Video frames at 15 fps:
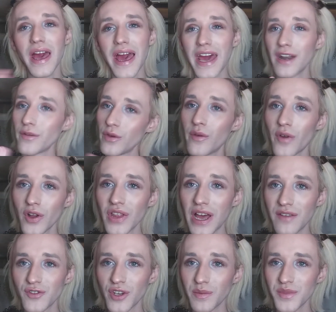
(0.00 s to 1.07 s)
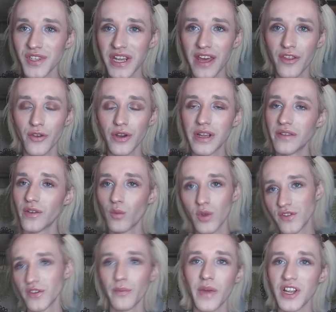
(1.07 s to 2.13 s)
and a few of our live streams together, even
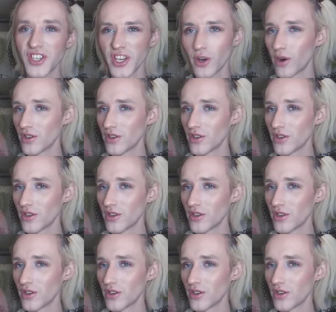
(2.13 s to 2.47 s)
ones from my channel.